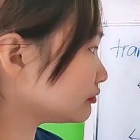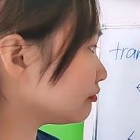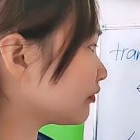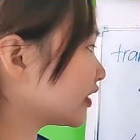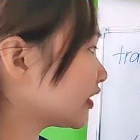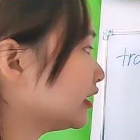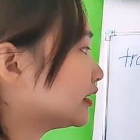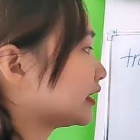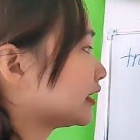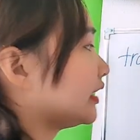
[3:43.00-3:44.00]
okay,
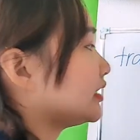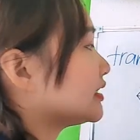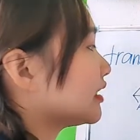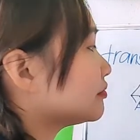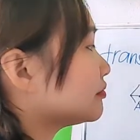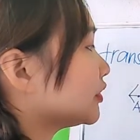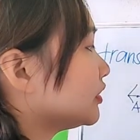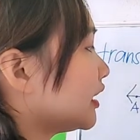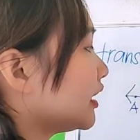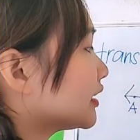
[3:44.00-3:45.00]
example,
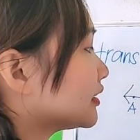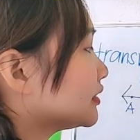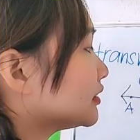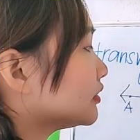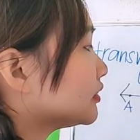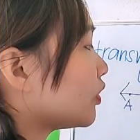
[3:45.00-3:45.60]
angle 1.